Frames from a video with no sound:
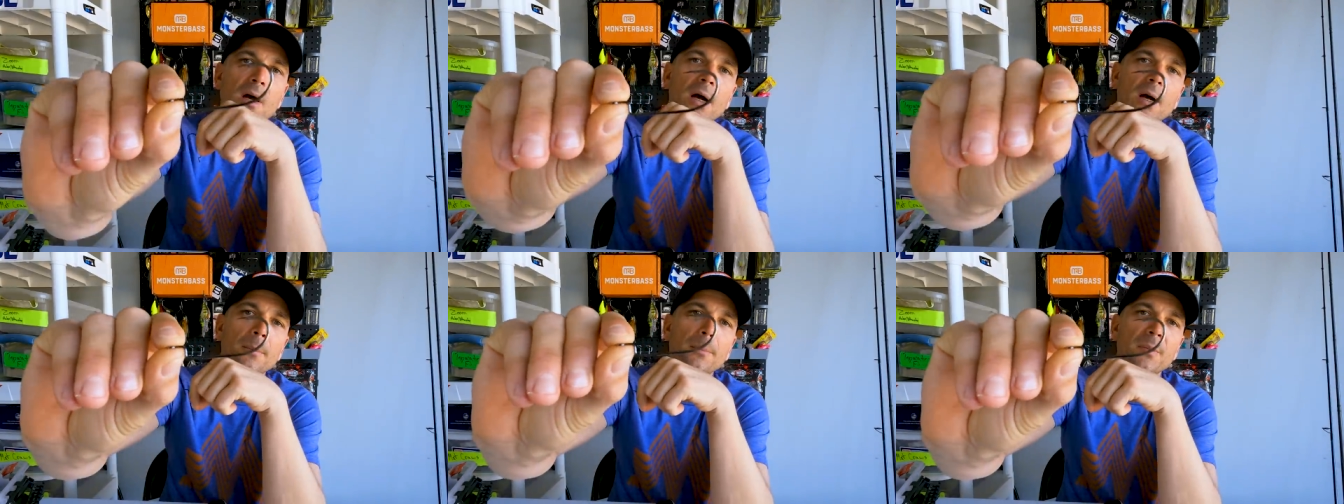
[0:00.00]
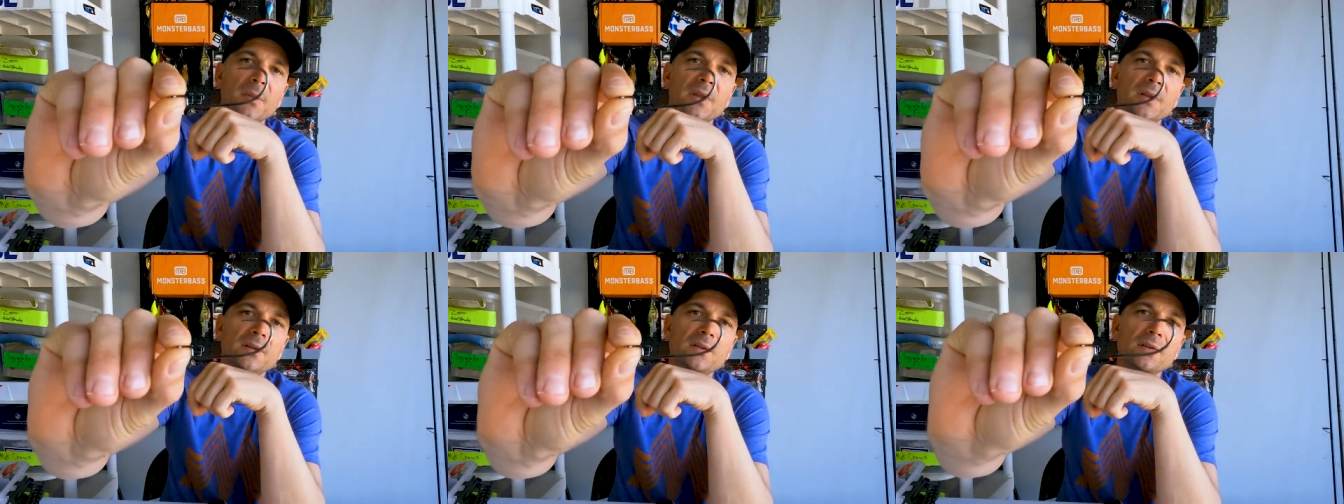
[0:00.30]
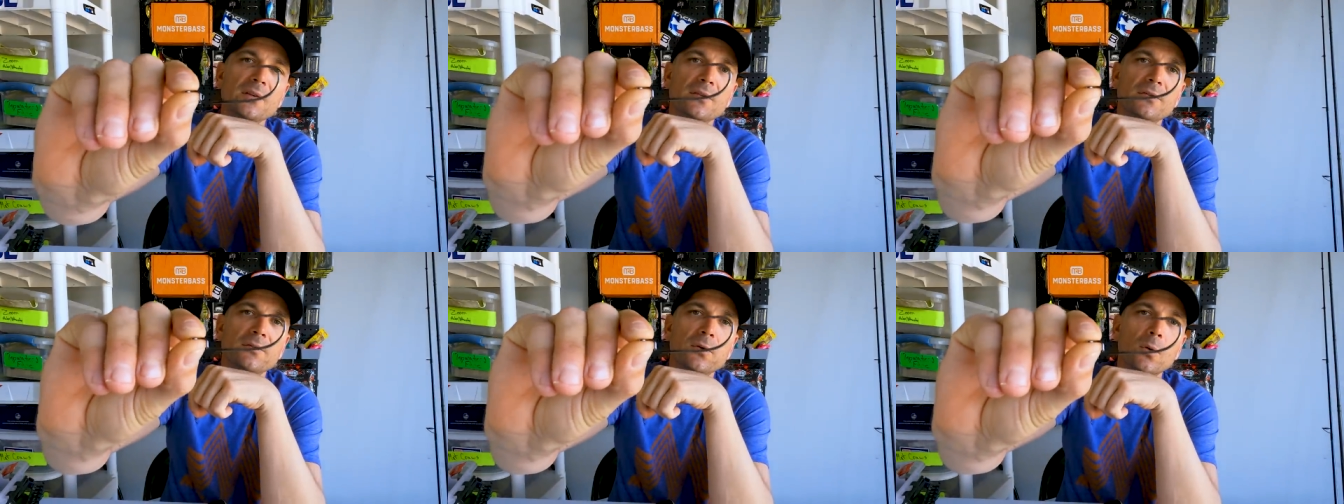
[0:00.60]
Um, this
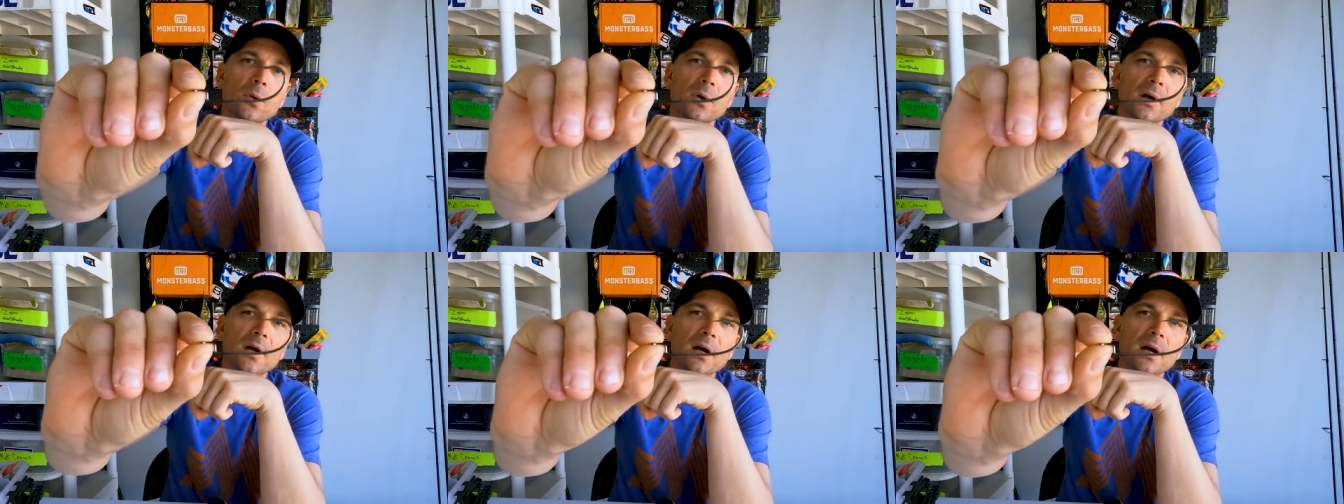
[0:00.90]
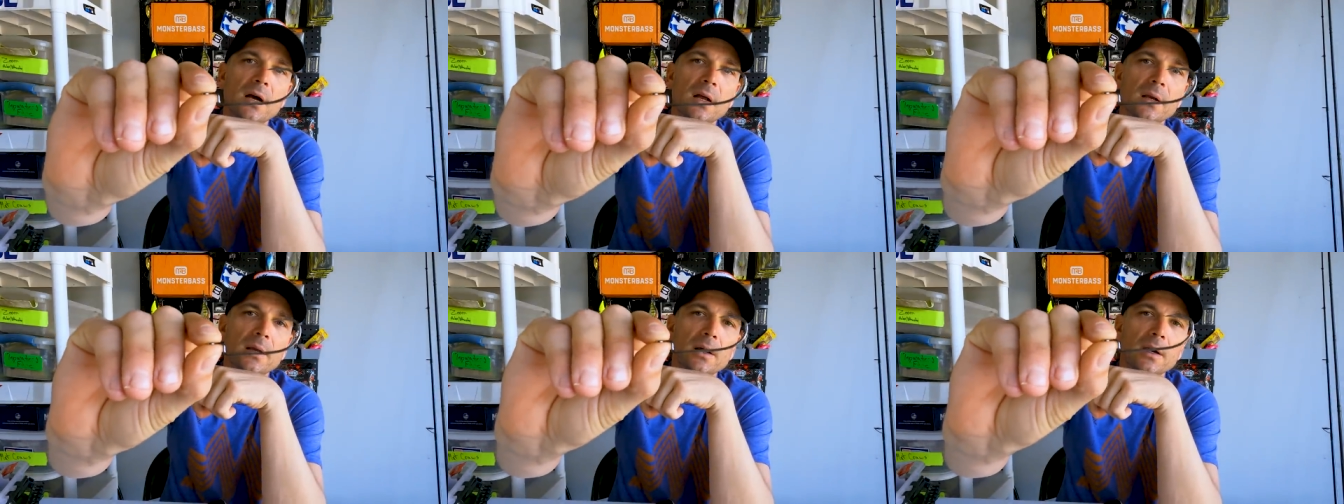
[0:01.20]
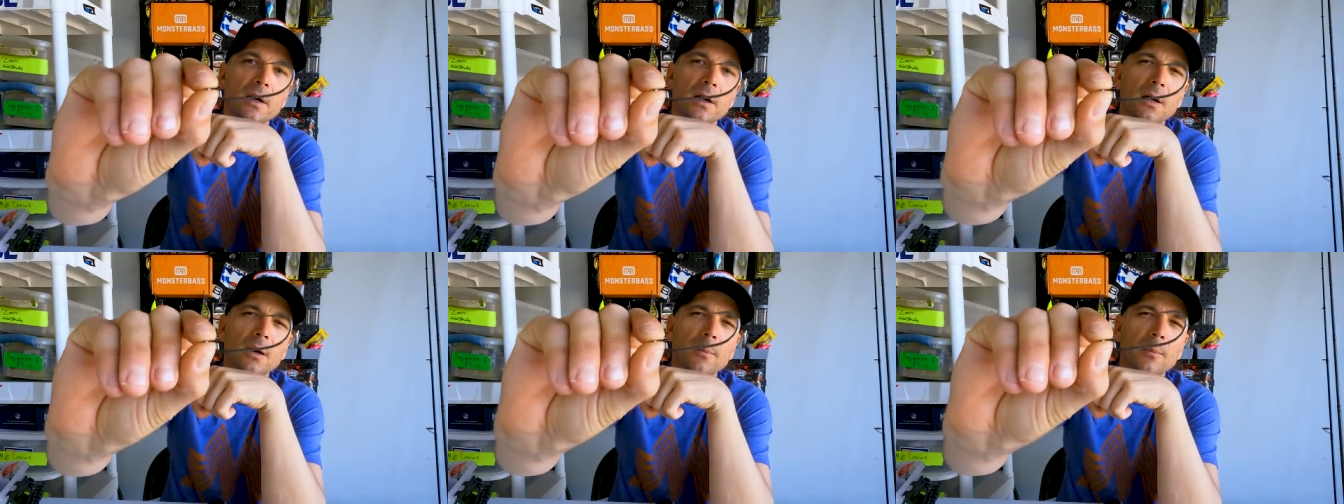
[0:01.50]
is a
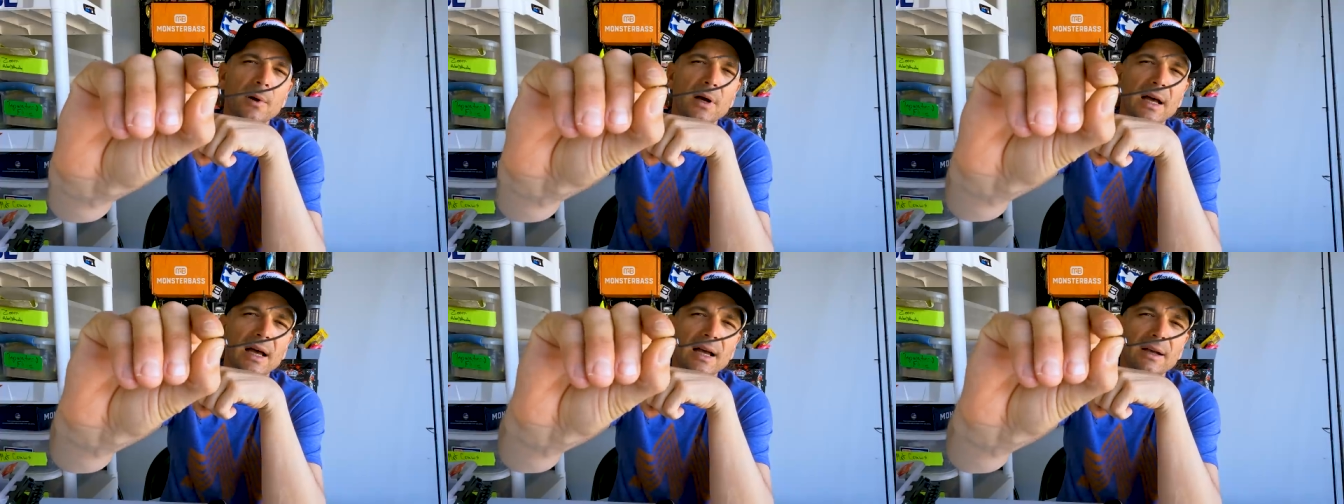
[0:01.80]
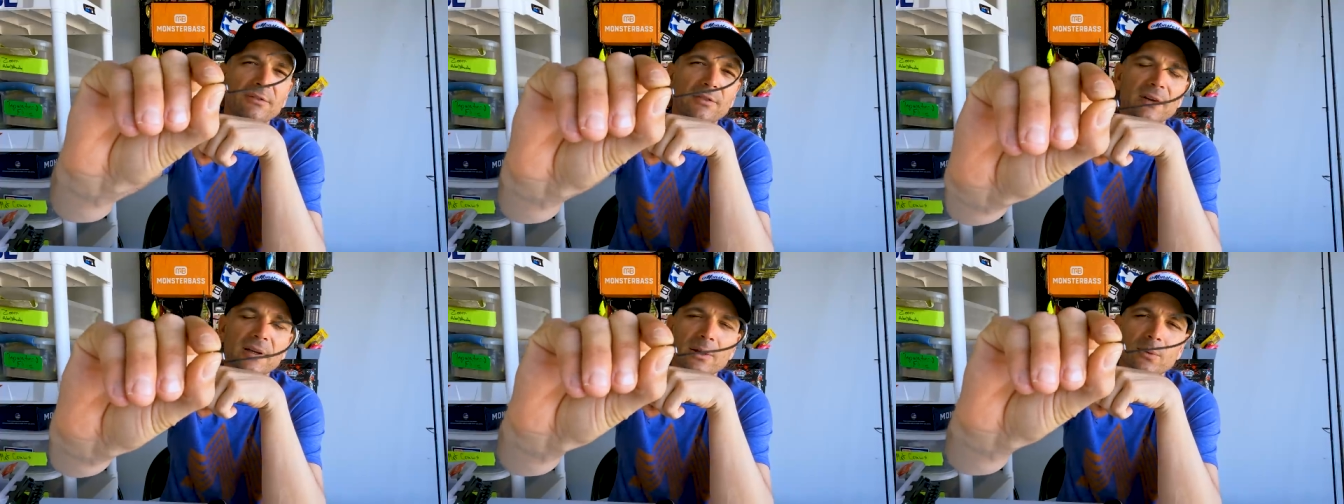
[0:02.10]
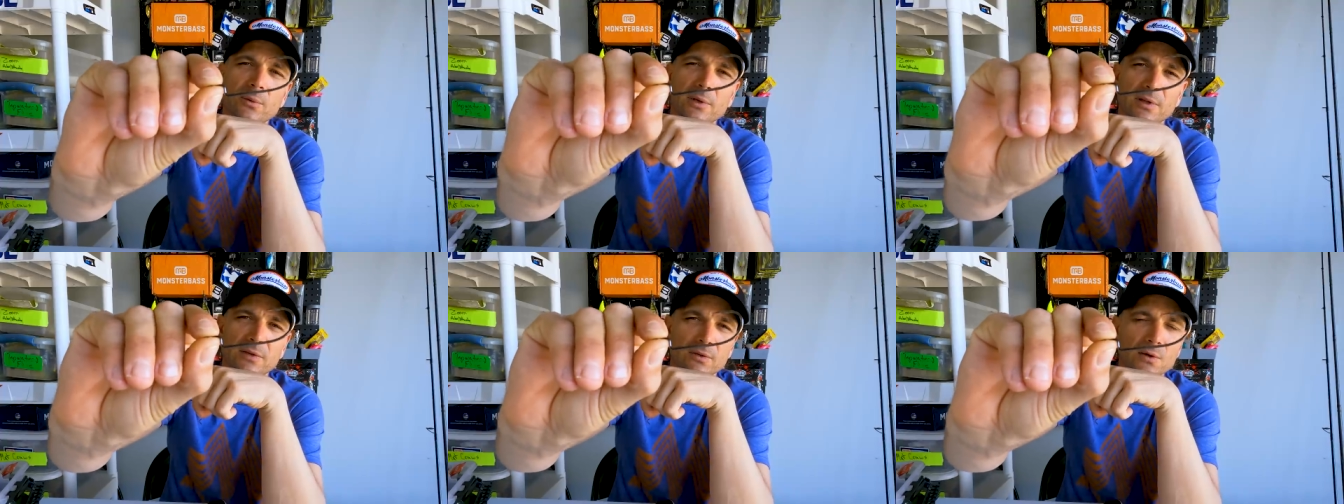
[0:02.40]
4-aught, um, I
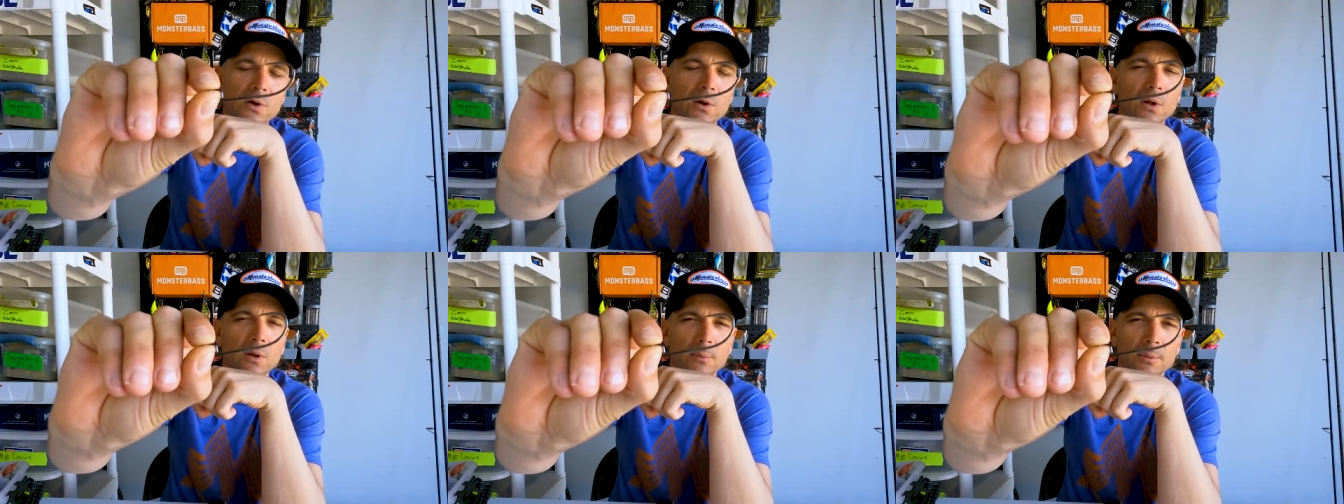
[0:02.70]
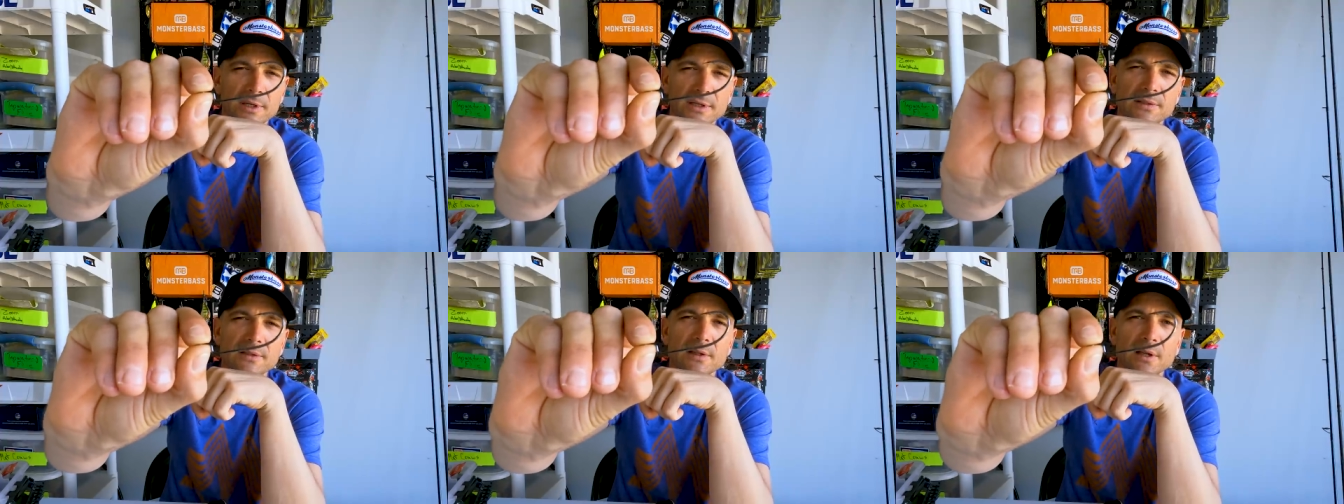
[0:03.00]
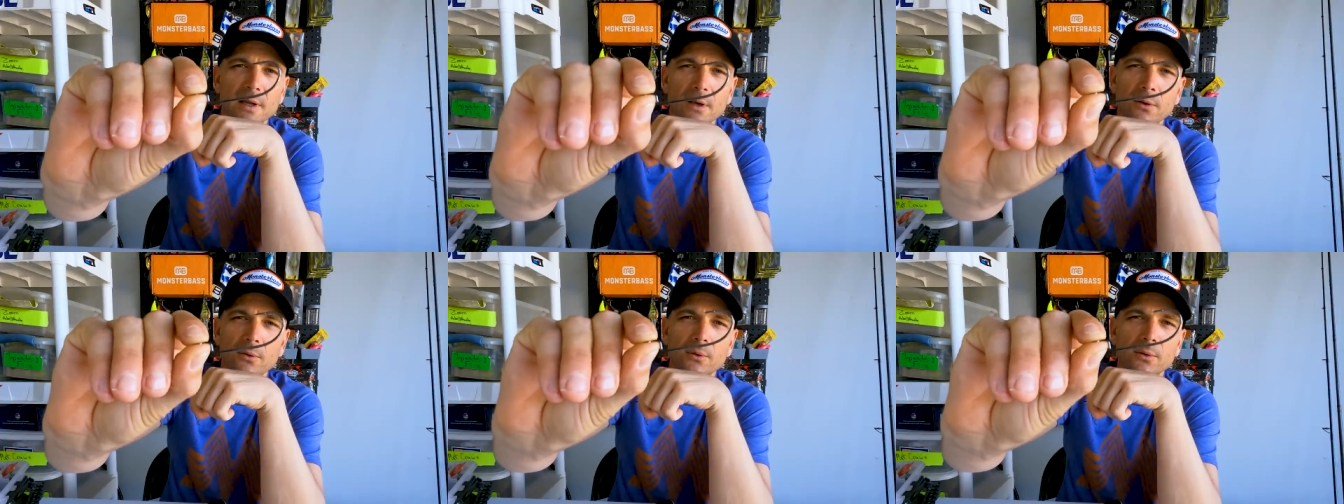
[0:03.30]
forget what it's called, but it's
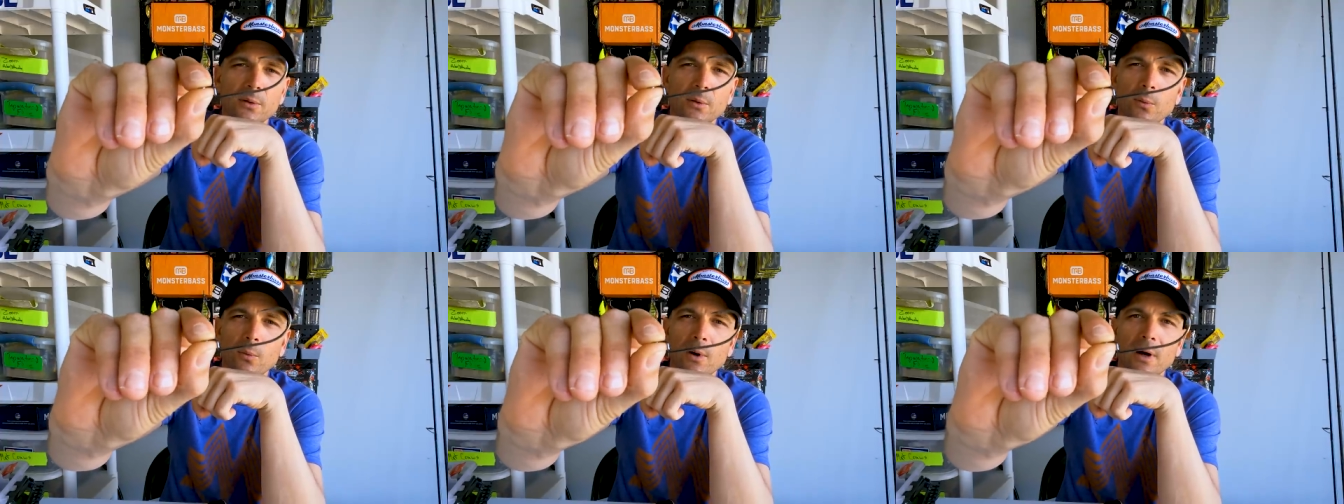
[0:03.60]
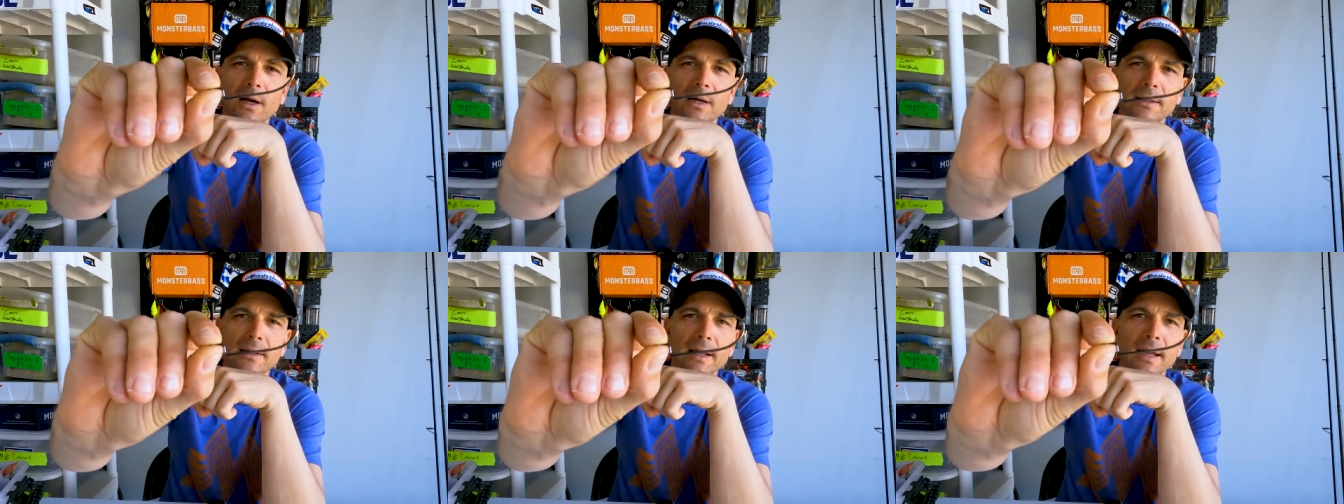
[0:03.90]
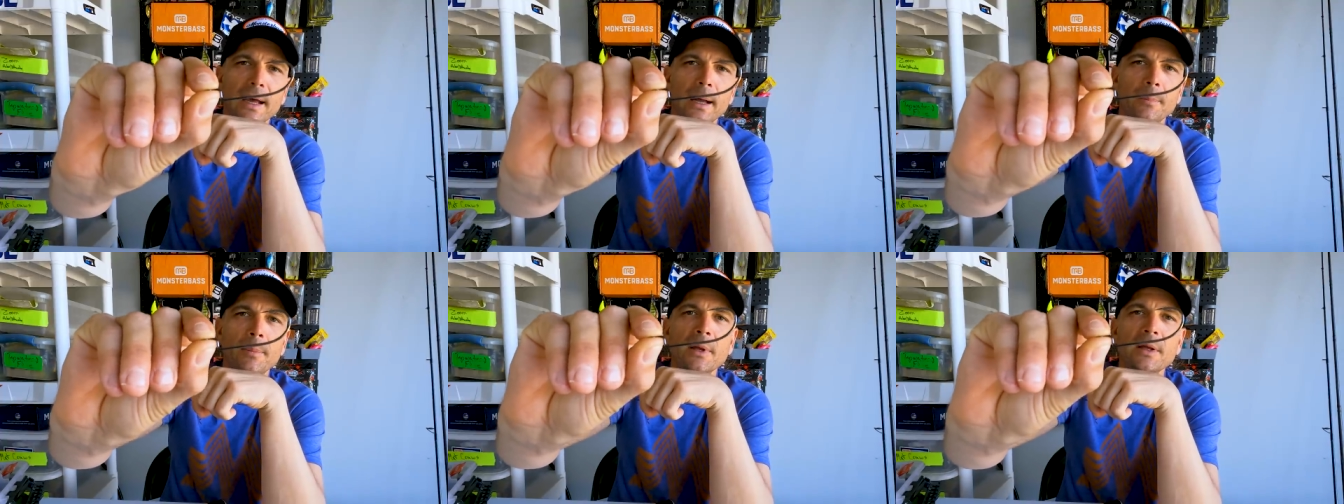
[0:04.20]
the owner wide
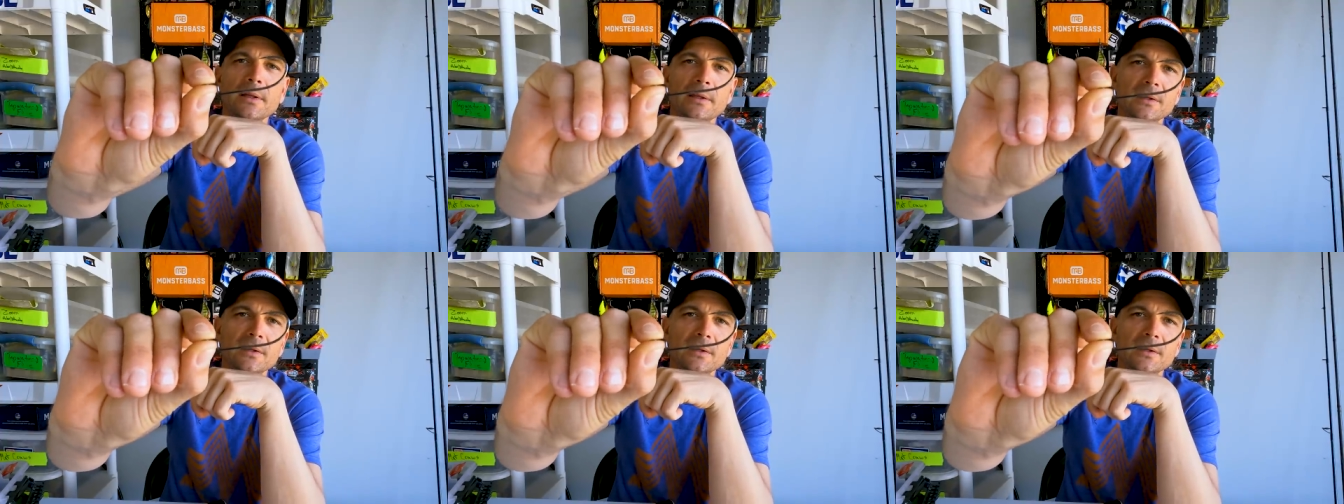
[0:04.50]
gap.